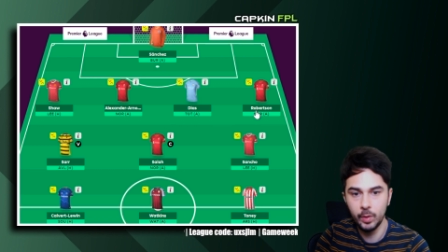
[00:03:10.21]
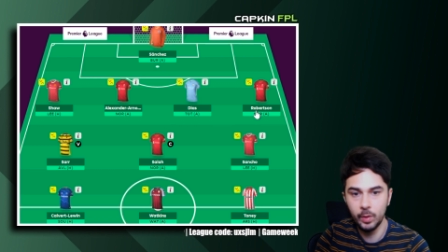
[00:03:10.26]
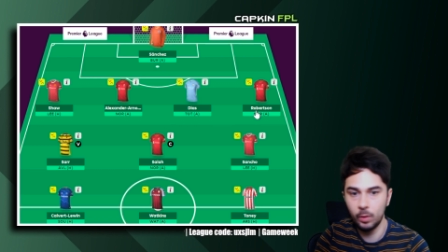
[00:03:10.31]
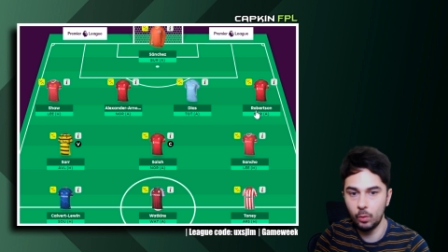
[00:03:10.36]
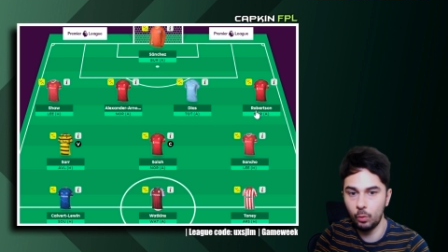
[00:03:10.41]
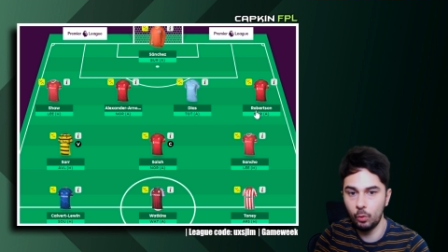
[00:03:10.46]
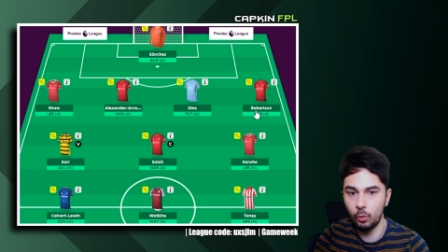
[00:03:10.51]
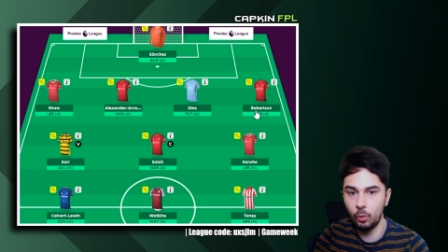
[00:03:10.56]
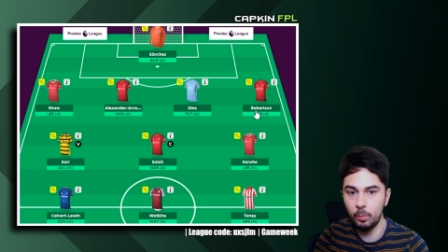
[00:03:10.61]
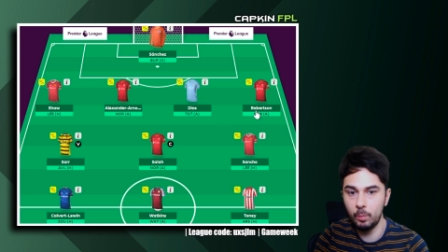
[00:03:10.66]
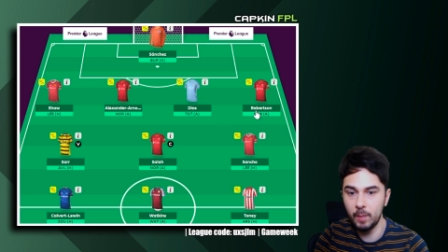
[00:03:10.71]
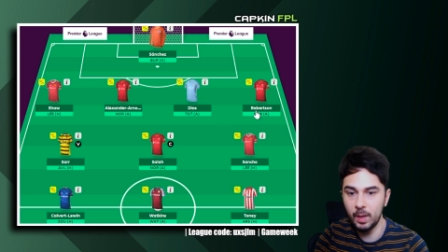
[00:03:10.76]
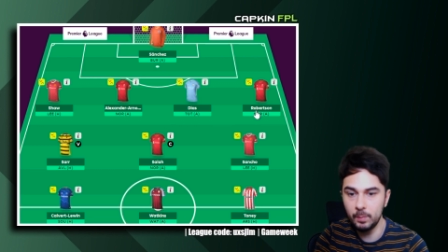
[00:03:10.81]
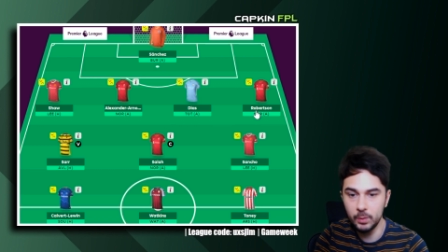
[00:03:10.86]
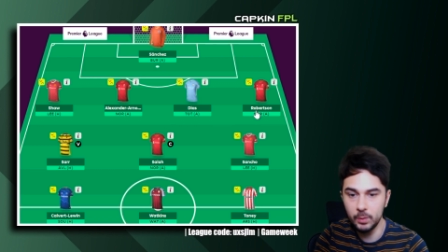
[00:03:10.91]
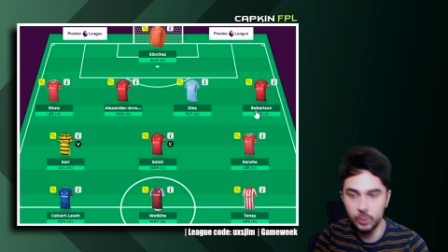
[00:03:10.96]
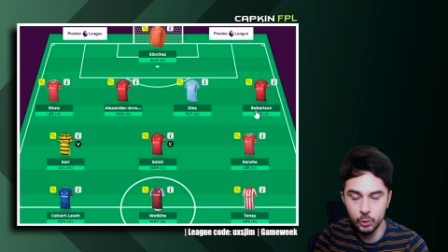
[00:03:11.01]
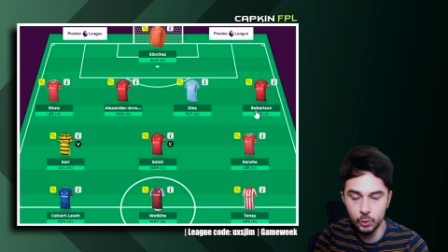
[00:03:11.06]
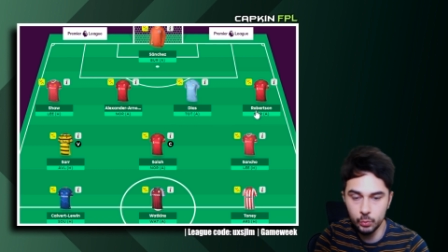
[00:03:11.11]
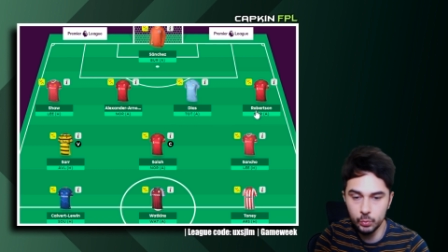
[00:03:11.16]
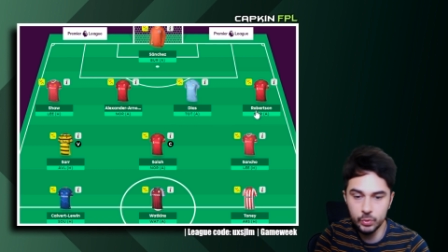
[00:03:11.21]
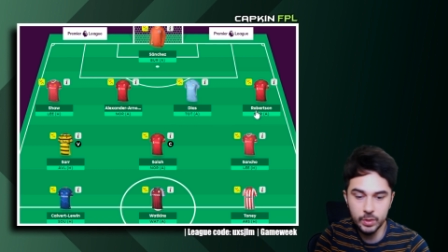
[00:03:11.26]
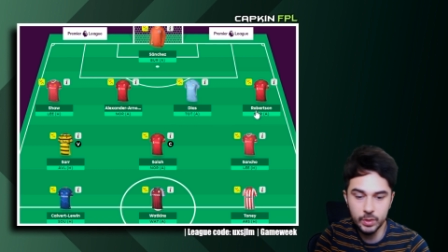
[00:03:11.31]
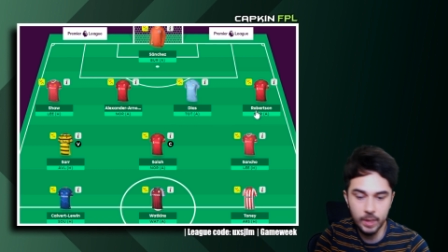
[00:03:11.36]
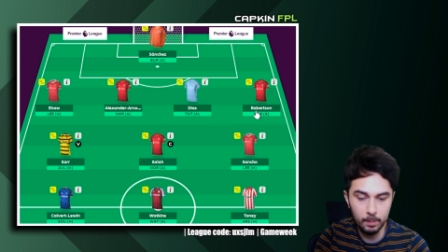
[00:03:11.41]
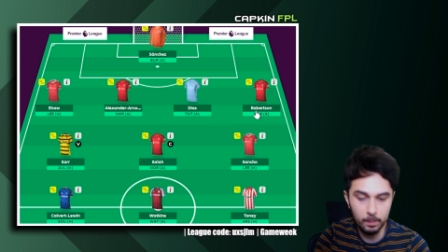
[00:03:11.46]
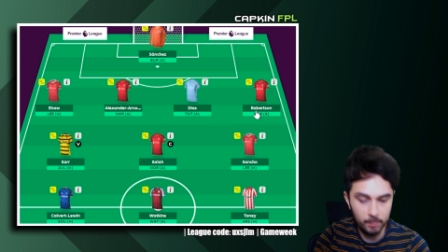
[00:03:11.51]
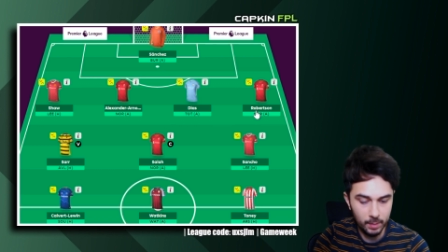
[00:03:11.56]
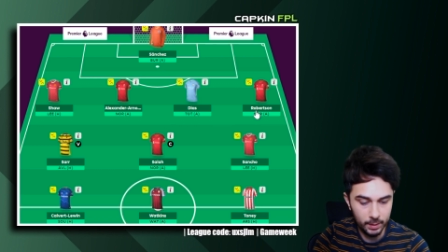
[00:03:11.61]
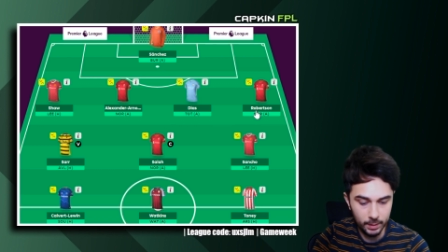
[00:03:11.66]
or maybe use
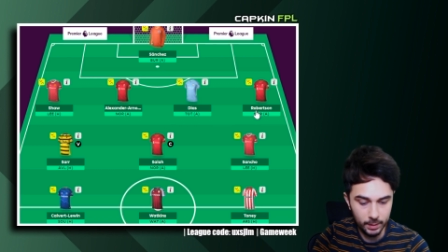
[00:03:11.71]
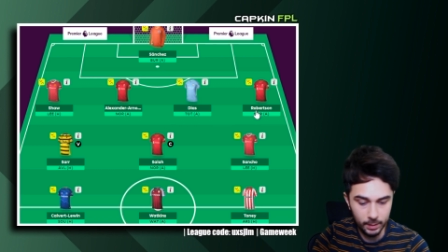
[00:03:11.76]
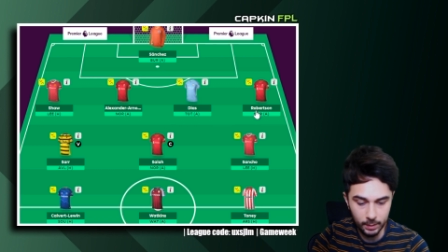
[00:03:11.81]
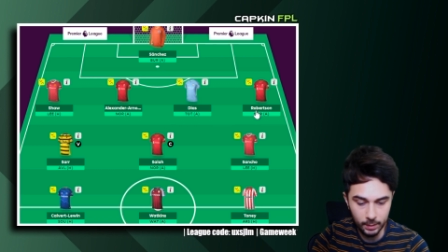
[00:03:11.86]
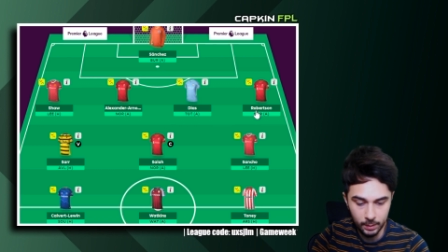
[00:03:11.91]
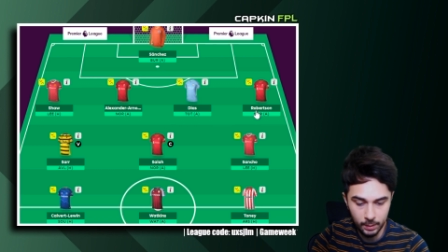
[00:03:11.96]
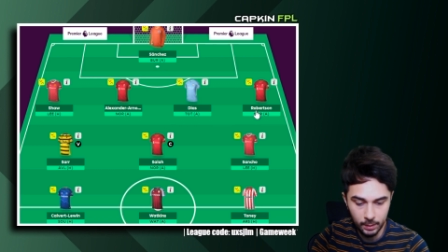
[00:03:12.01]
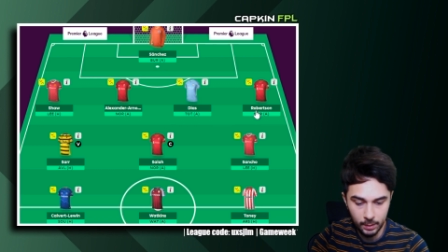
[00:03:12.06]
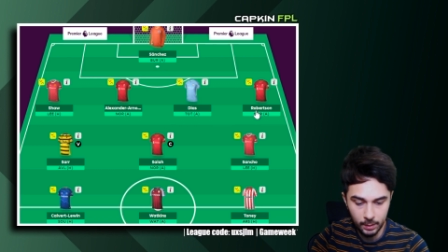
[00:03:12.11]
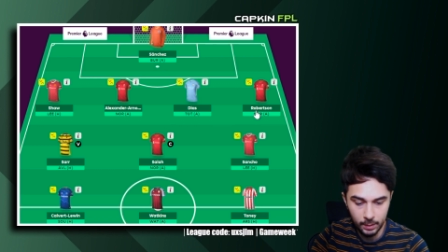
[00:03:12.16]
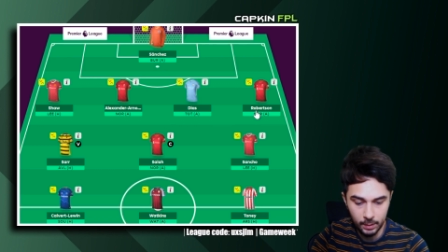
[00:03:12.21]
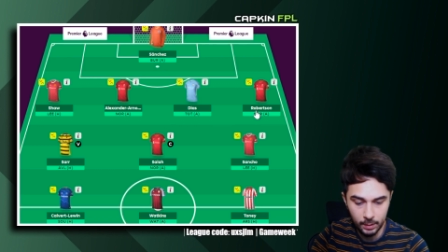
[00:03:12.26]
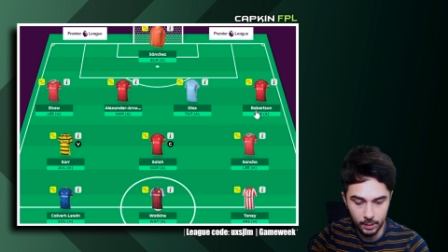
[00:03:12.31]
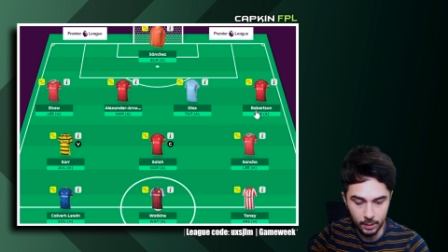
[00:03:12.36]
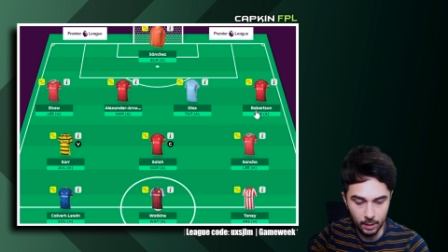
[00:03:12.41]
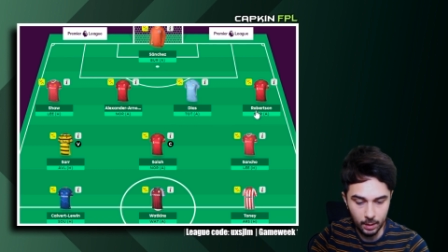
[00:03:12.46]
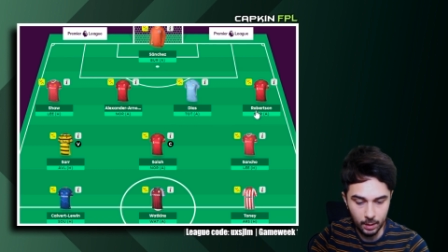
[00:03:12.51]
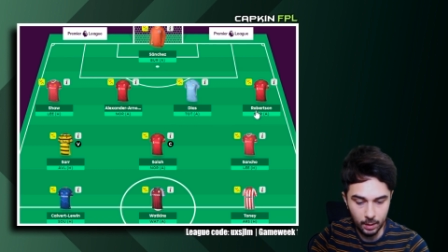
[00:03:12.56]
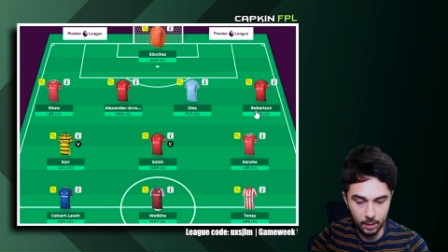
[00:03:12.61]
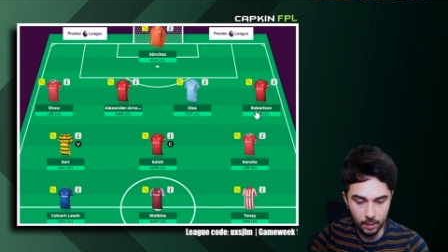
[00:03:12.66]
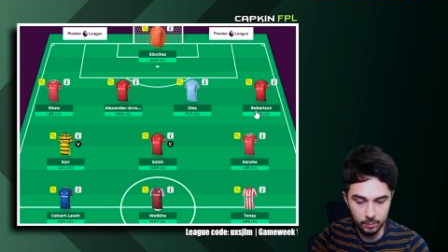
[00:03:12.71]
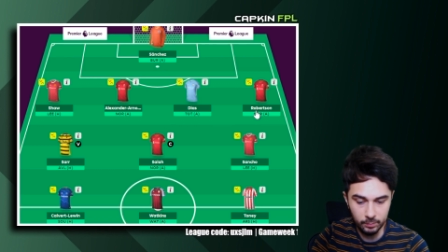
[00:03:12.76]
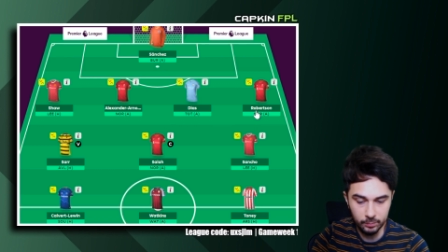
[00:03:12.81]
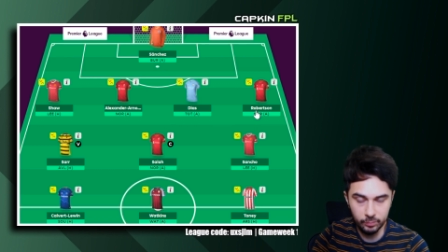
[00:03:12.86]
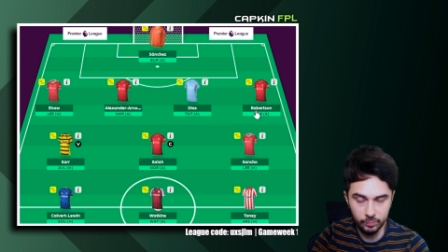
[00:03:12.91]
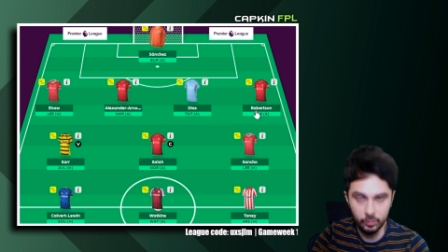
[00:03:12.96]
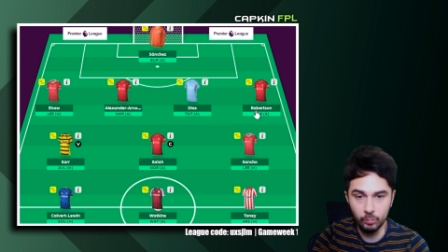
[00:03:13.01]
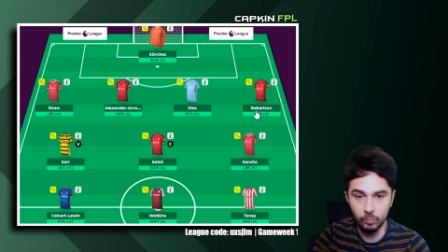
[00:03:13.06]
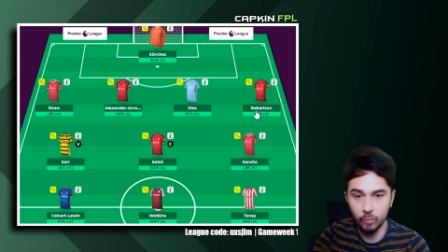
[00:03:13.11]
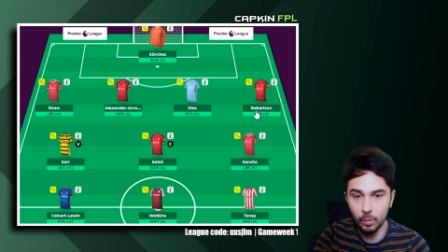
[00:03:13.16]
that money um,
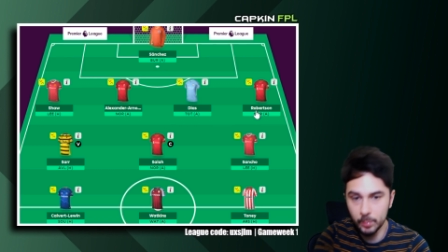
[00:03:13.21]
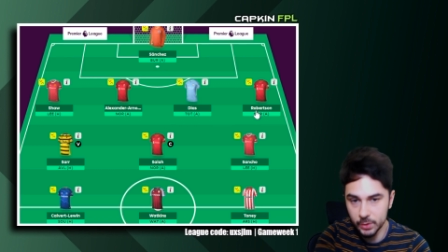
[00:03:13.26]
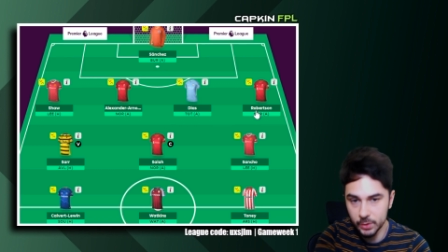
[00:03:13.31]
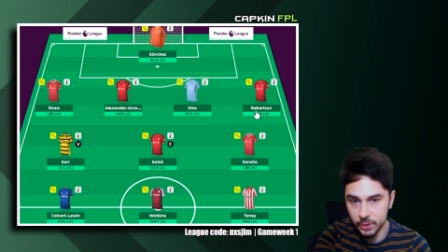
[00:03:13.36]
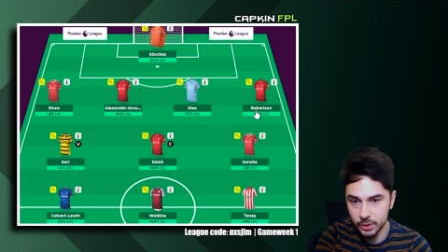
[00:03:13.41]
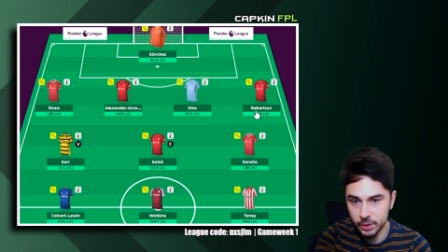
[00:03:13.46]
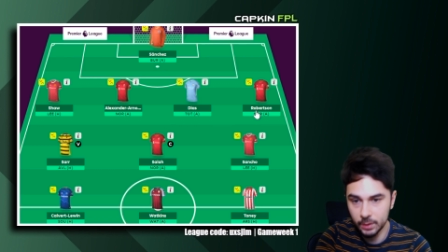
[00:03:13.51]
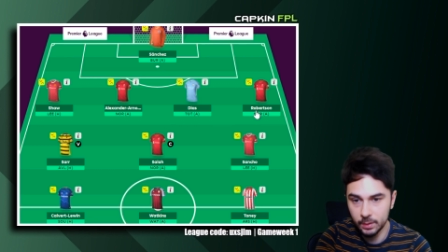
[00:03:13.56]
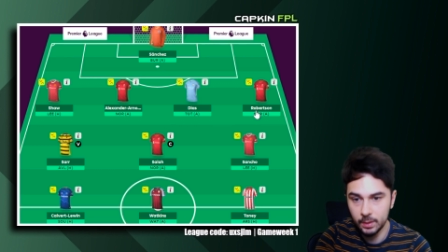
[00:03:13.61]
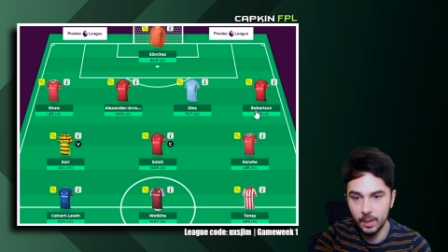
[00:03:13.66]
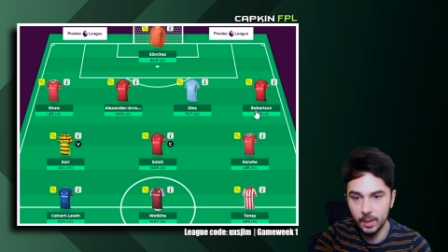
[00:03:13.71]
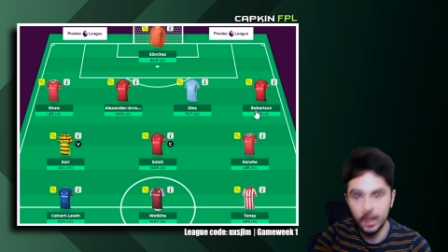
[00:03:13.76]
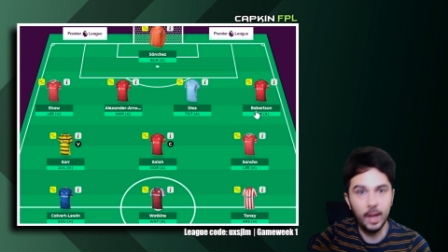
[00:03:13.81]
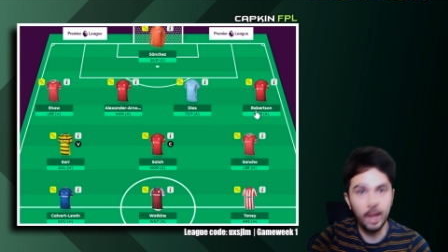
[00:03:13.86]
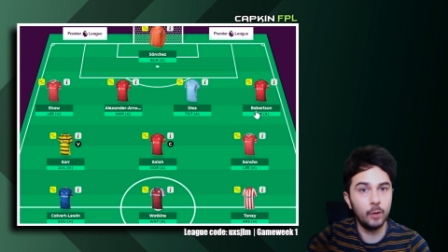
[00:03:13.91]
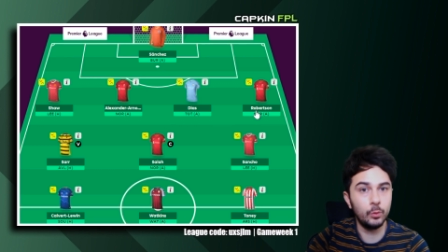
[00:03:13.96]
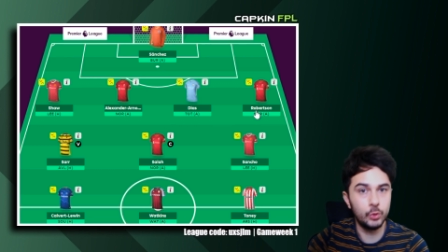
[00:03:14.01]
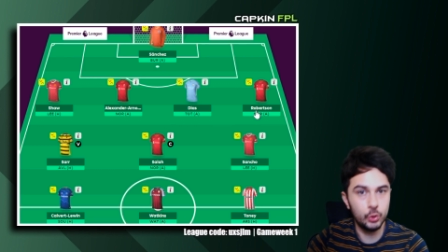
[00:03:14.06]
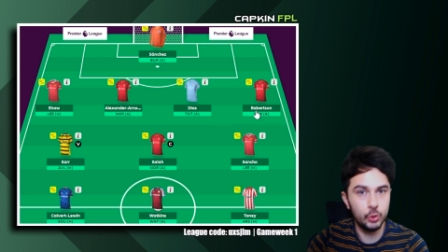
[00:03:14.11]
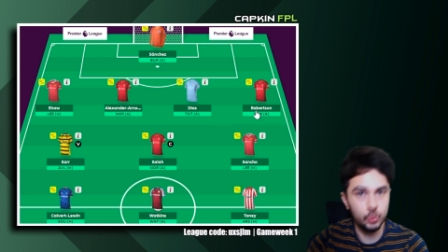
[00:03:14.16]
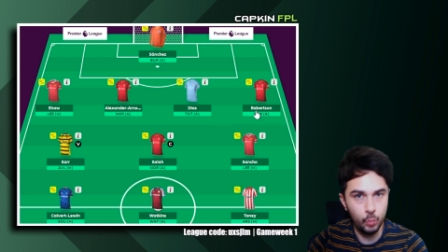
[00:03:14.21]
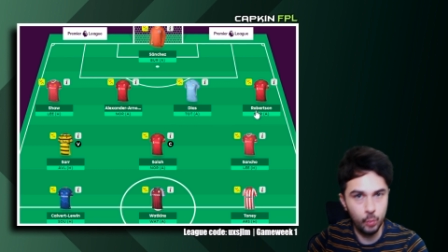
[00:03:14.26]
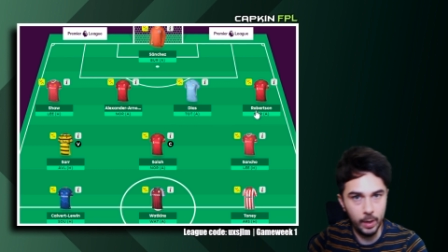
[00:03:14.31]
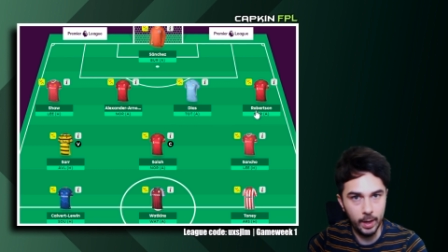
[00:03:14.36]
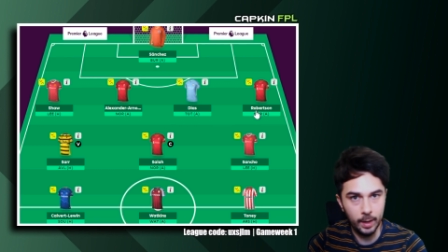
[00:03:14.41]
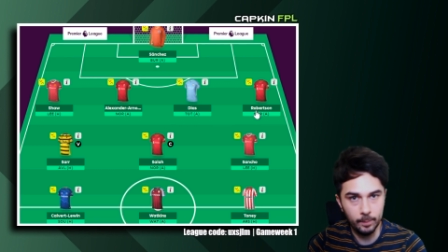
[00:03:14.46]
from Robertson elsewhere.